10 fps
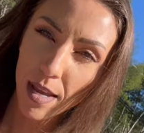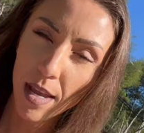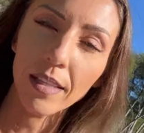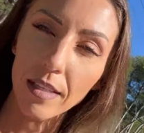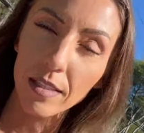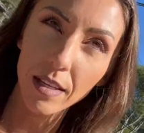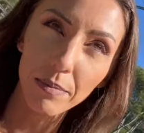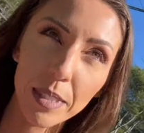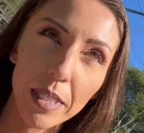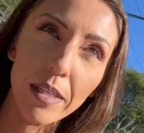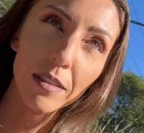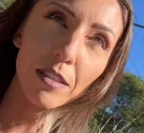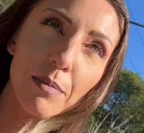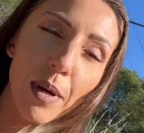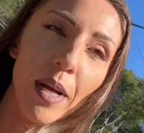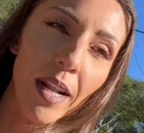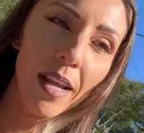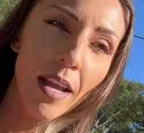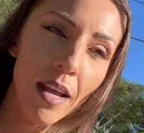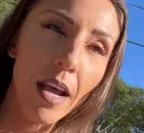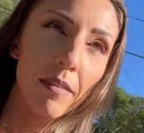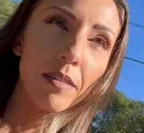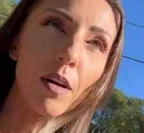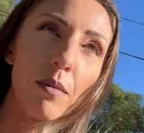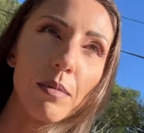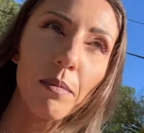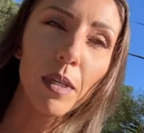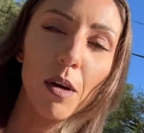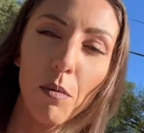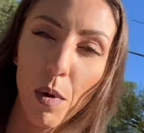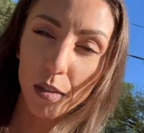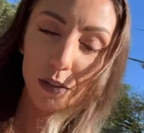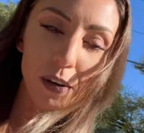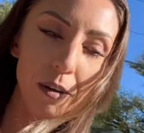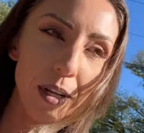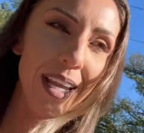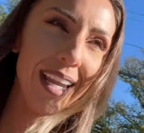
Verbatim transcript: at this particular spot. I have to go up something called Walsh Road.